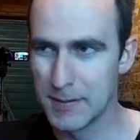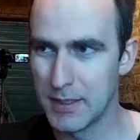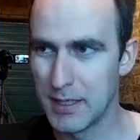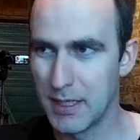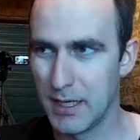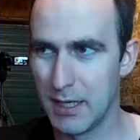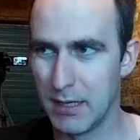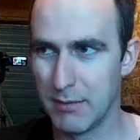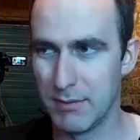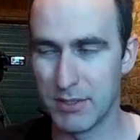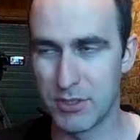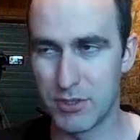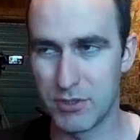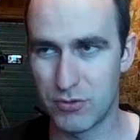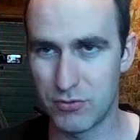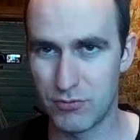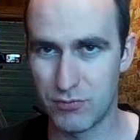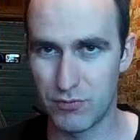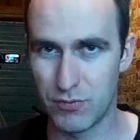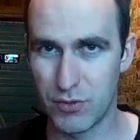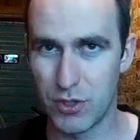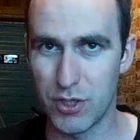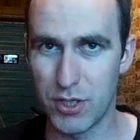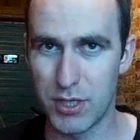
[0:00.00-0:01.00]
It's
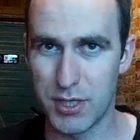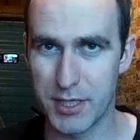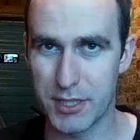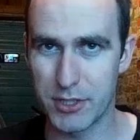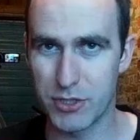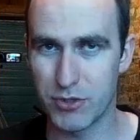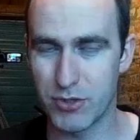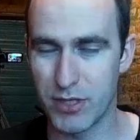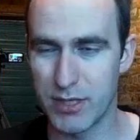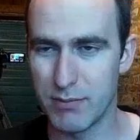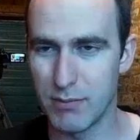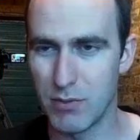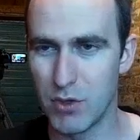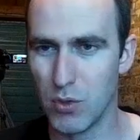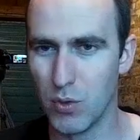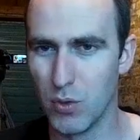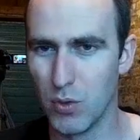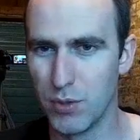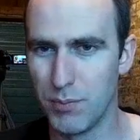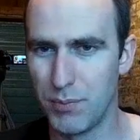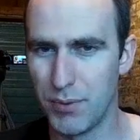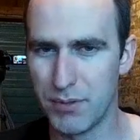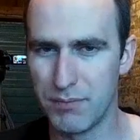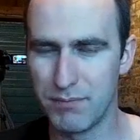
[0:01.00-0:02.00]
good in extreme
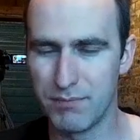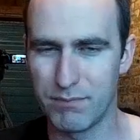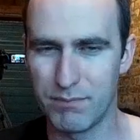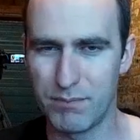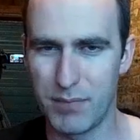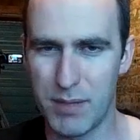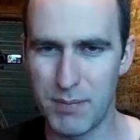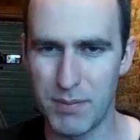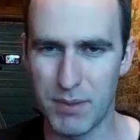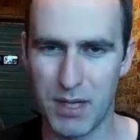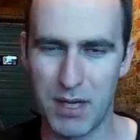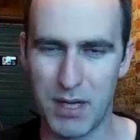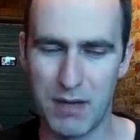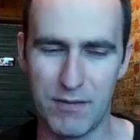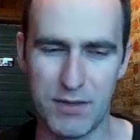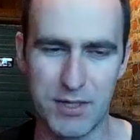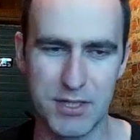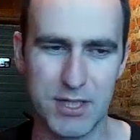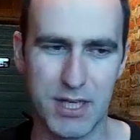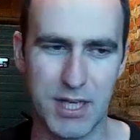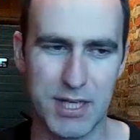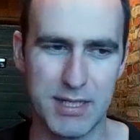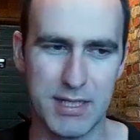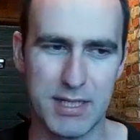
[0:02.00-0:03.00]
cold, but people have
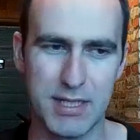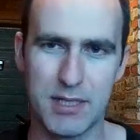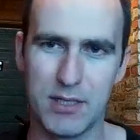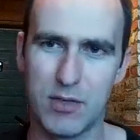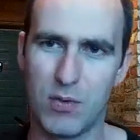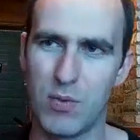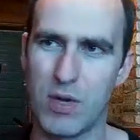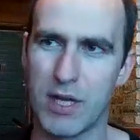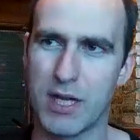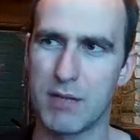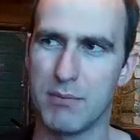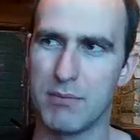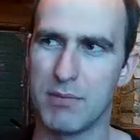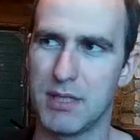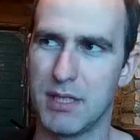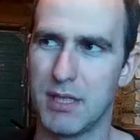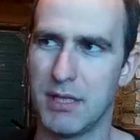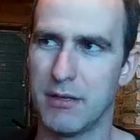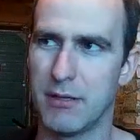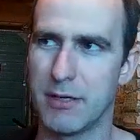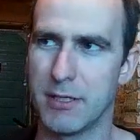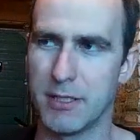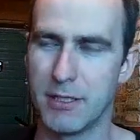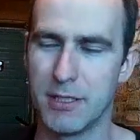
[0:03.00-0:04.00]
this idea that Wiccan
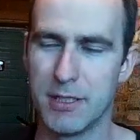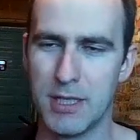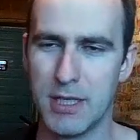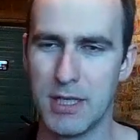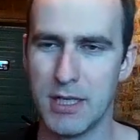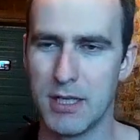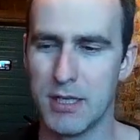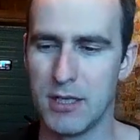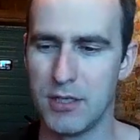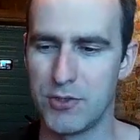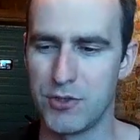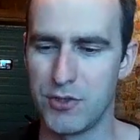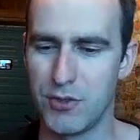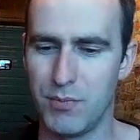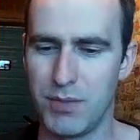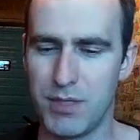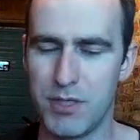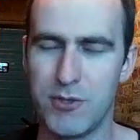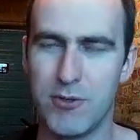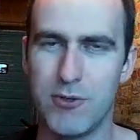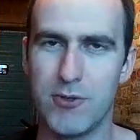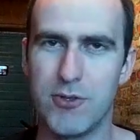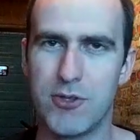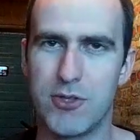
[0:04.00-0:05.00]
material should be
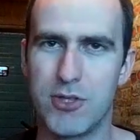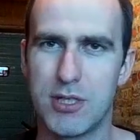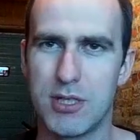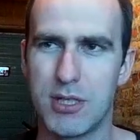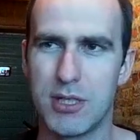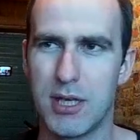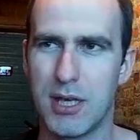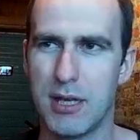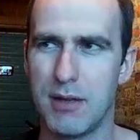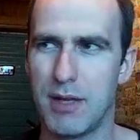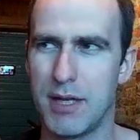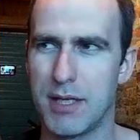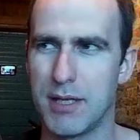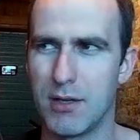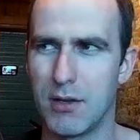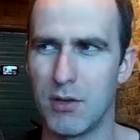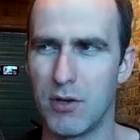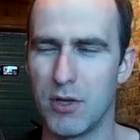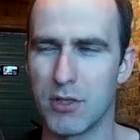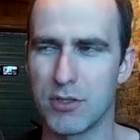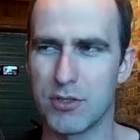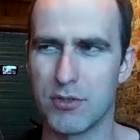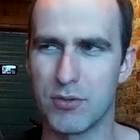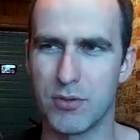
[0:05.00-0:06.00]
used in a
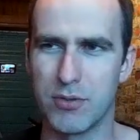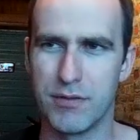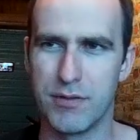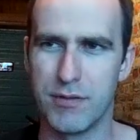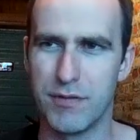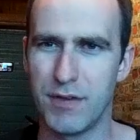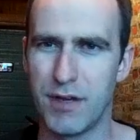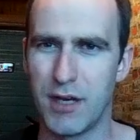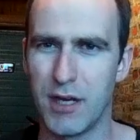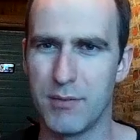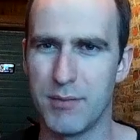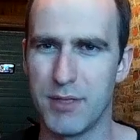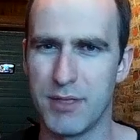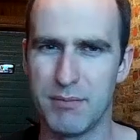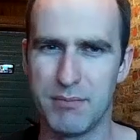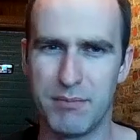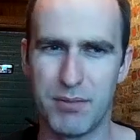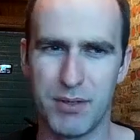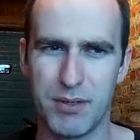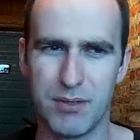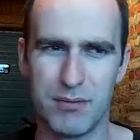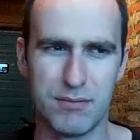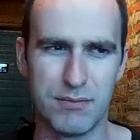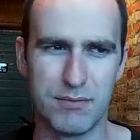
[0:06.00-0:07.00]
hot sort of environment,
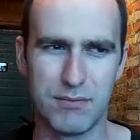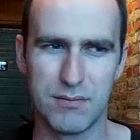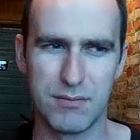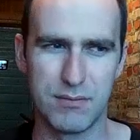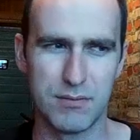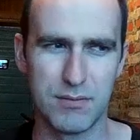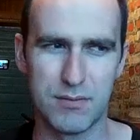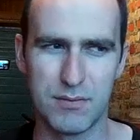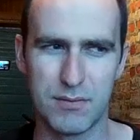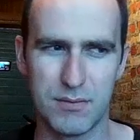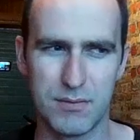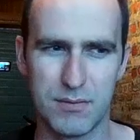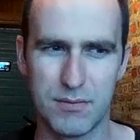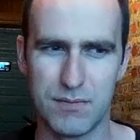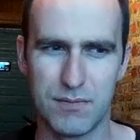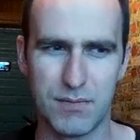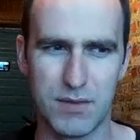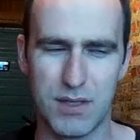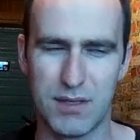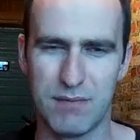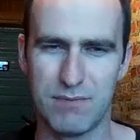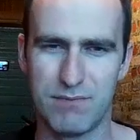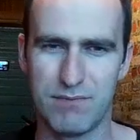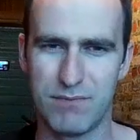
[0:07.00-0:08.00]
but
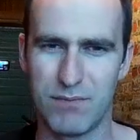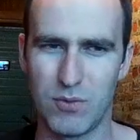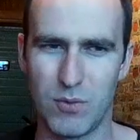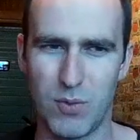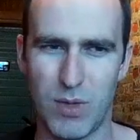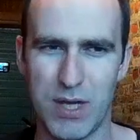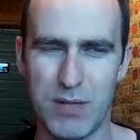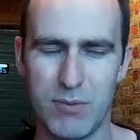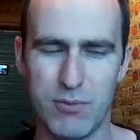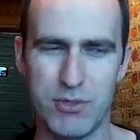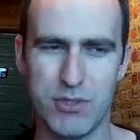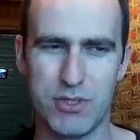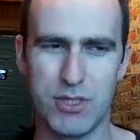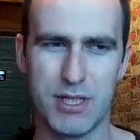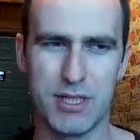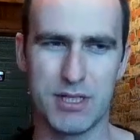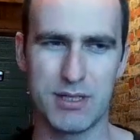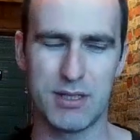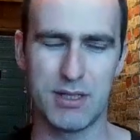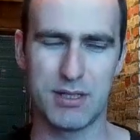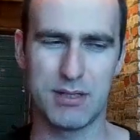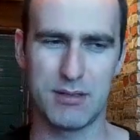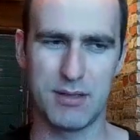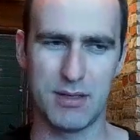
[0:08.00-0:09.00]
why would you?
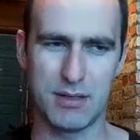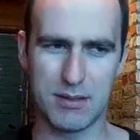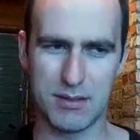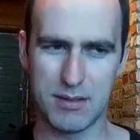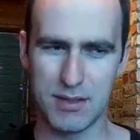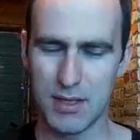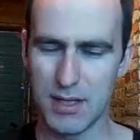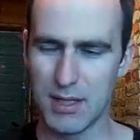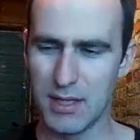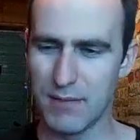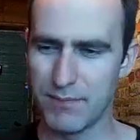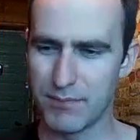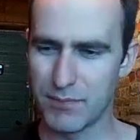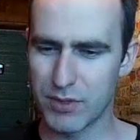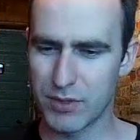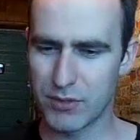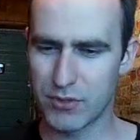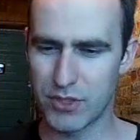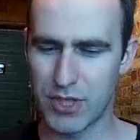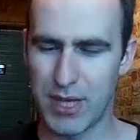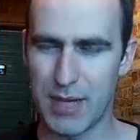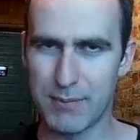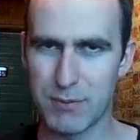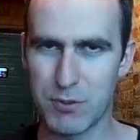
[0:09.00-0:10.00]
It
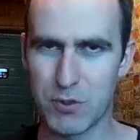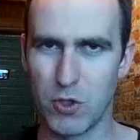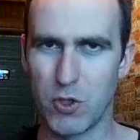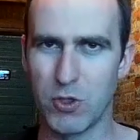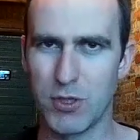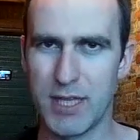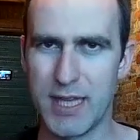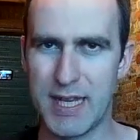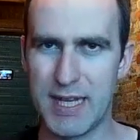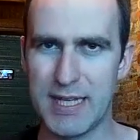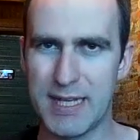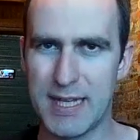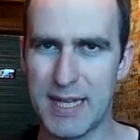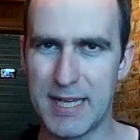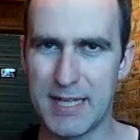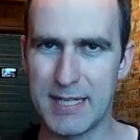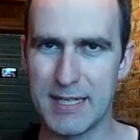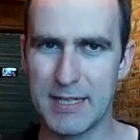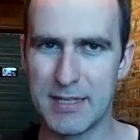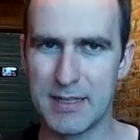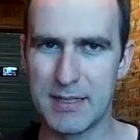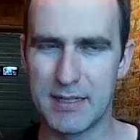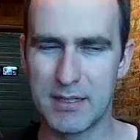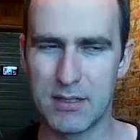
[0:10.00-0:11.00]
traps all the heat
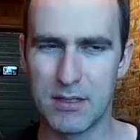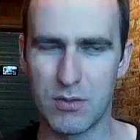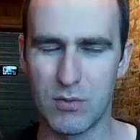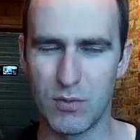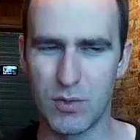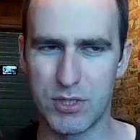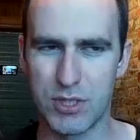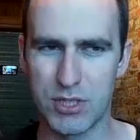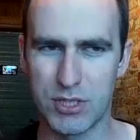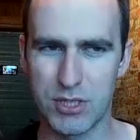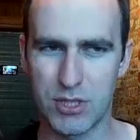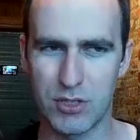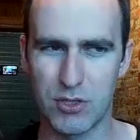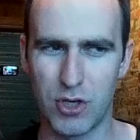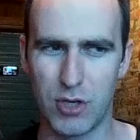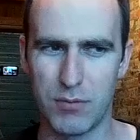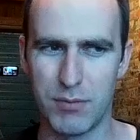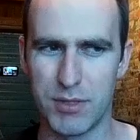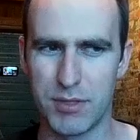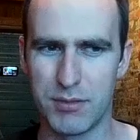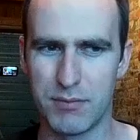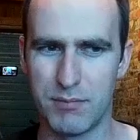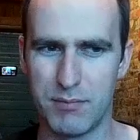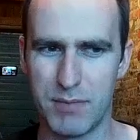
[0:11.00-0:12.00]
in, which is a
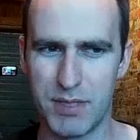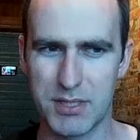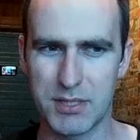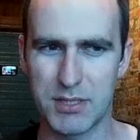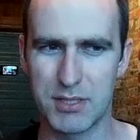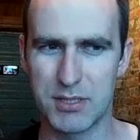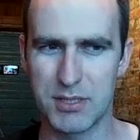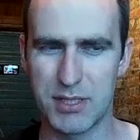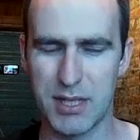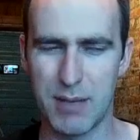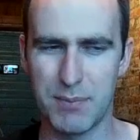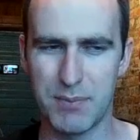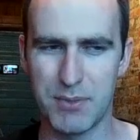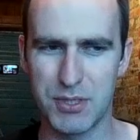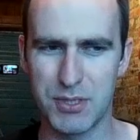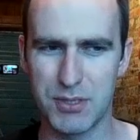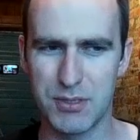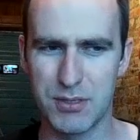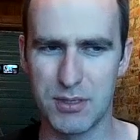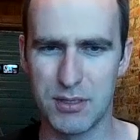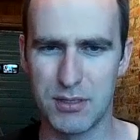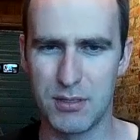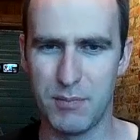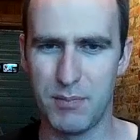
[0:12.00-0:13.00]
common
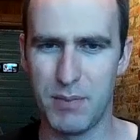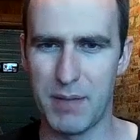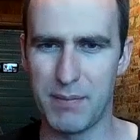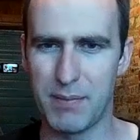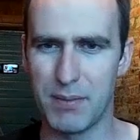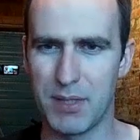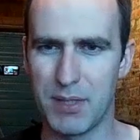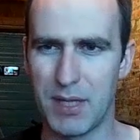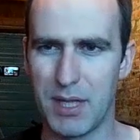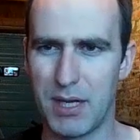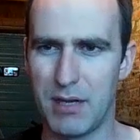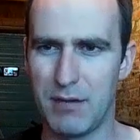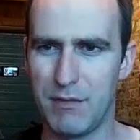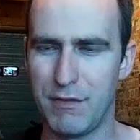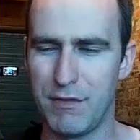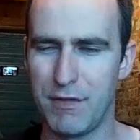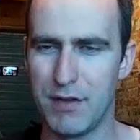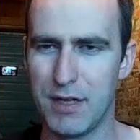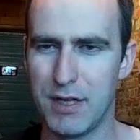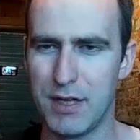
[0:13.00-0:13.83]
misconception that people have,